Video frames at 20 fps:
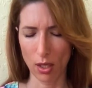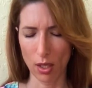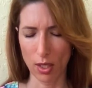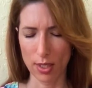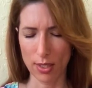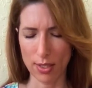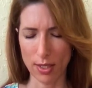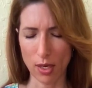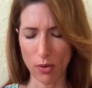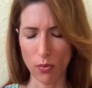
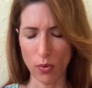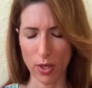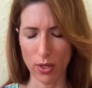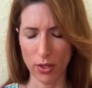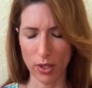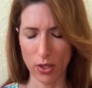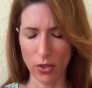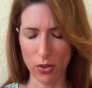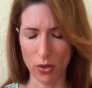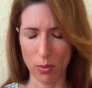somewhere
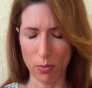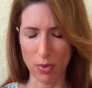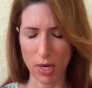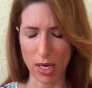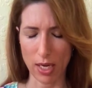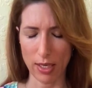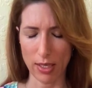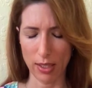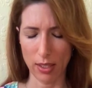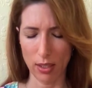in your
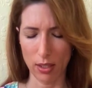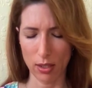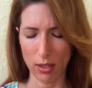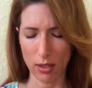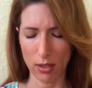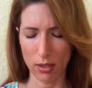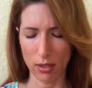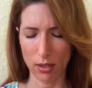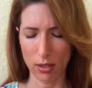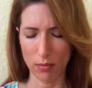body,
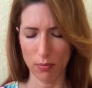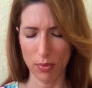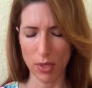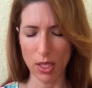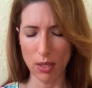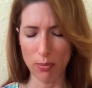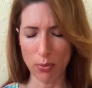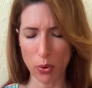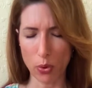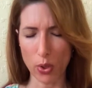
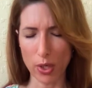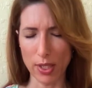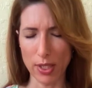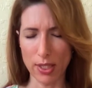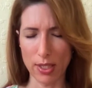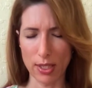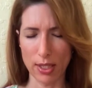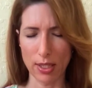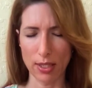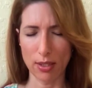
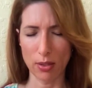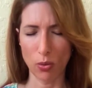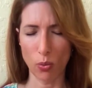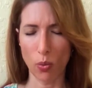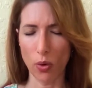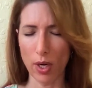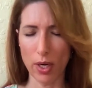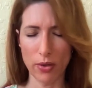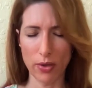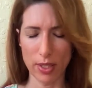pinpoint it
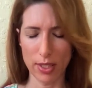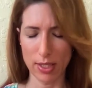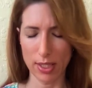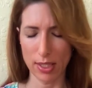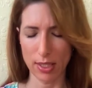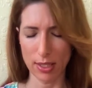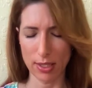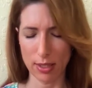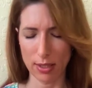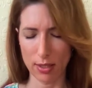where it
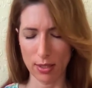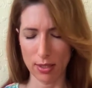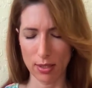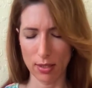is.